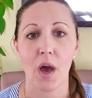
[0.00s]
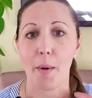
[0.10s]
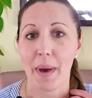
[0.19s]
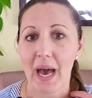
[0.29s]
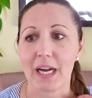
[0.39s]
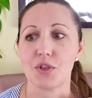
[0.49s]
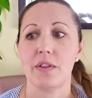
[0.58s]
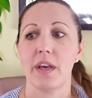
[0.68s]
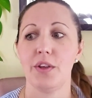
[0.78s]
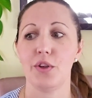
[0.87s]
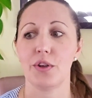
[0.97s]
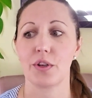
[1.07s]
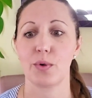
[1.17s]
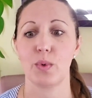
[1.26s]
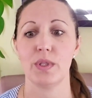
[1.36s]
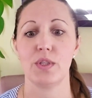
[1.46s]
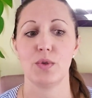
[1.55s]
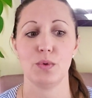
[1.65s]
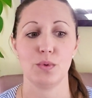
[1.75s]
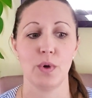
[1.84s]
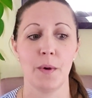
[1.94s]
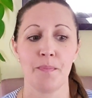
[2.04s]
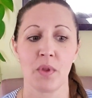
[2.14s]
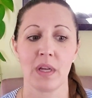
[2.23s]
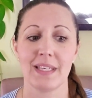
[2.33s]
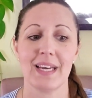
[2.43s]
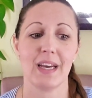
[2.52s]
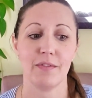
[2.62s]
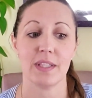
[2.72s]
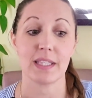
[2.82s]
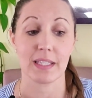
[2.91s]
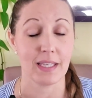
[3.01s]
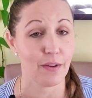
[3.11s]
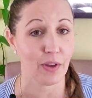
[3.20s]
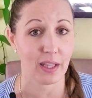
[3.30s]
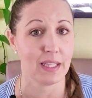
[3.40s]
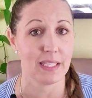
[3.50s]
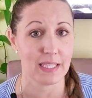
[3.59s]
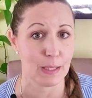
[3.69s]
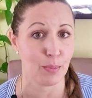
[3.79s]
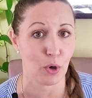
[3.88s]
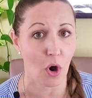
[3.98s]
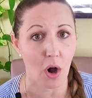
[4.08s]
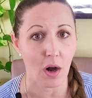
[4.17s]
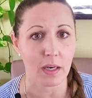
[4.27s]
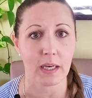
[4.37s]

a passion that you're going to dive significantly deeper on.